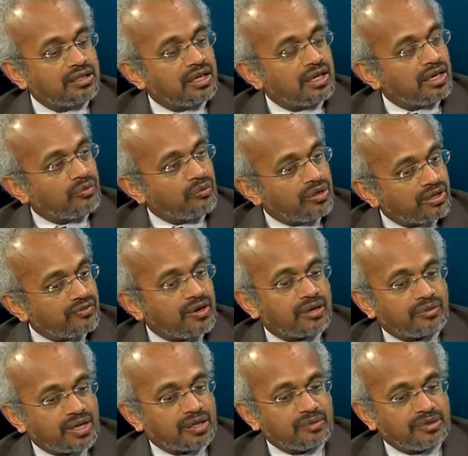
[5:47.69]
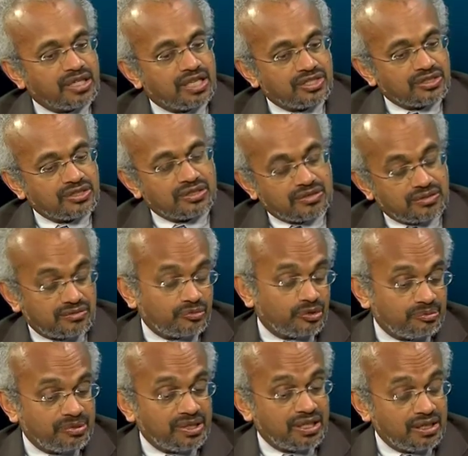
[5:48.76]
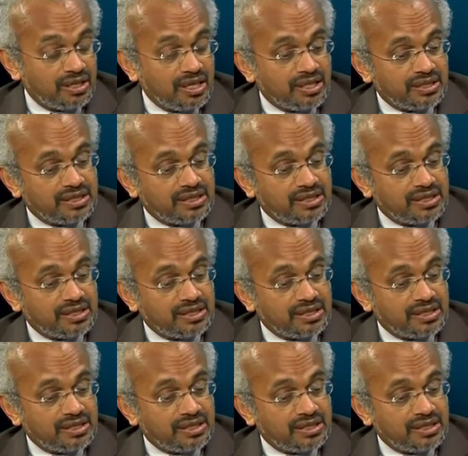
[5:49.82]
uh, one of our recommendations would be